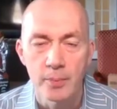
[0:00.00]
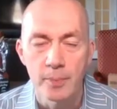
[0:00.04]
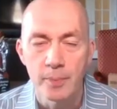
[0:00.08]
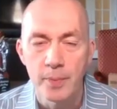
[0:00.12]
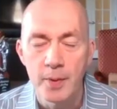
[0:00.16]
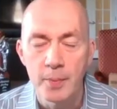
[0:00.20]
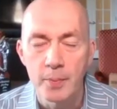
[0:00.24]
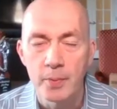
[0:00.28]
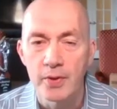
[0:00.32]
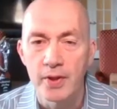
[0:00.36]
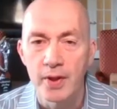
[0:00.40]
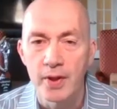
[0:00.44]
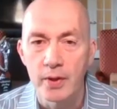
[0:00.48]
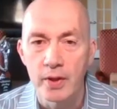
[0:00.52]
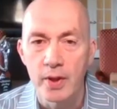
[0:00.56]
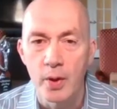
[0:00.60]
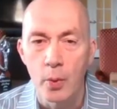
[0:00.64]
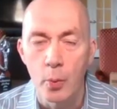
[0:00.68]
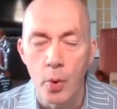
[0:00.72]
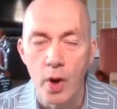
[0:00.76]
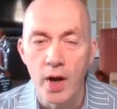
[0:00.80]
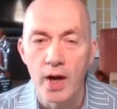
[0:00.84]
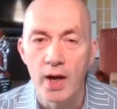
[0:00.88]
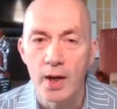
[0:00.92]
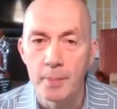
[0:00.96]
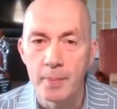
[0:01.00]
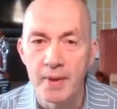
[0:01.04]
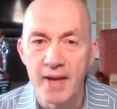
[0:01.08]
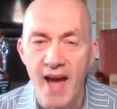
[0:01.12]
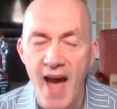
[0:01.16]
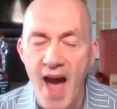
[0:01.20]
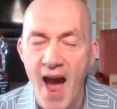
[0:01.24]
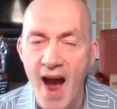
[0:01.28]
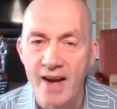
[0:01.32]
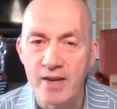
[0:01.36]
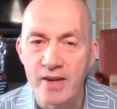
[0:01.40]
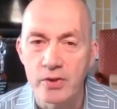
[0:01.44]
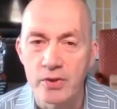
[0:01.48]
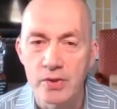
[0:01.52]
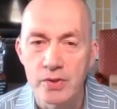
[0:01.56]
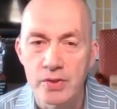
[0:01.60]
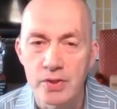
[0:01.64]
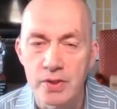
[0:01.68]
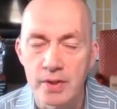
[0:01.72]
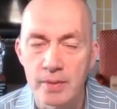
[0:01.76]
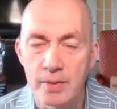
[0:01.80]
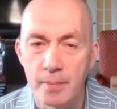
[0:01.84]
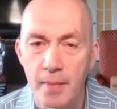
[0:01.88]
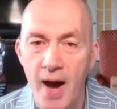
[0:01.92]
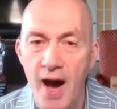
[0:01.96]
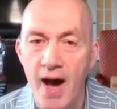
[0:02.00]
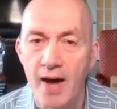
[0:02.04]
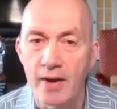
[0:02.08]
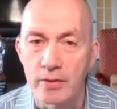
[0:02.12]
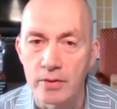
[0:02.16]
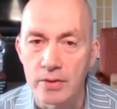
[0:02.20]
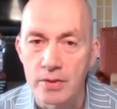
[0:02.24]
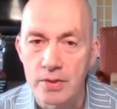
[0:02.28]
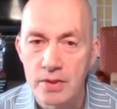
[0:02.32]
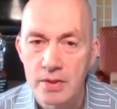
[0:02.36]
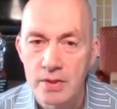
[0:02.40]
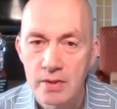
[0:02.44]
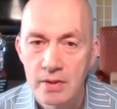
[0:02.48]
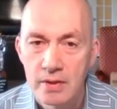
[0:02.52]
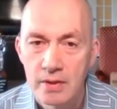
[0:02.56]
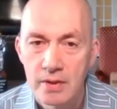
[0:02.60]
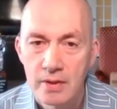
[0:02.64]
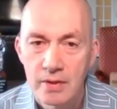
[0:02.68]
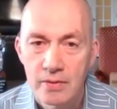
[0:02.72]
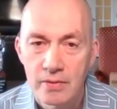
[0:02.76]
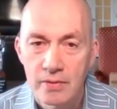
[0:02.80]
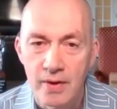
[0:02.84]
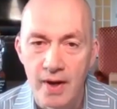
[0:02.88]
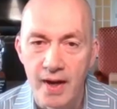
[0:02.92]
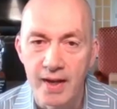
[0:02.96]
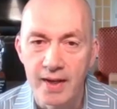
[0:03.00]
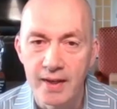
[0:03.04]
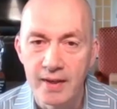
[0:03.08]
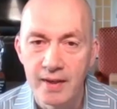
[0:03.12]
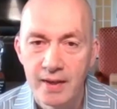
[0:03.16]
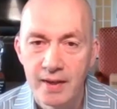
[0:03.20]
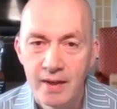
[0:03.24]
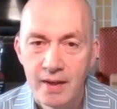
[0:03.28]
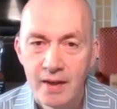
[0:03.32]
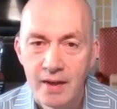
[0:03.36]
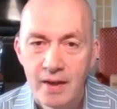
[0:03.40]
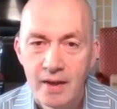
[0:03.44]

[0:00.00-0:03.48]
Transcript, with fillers: the people that, that wanted to be actors and models, right?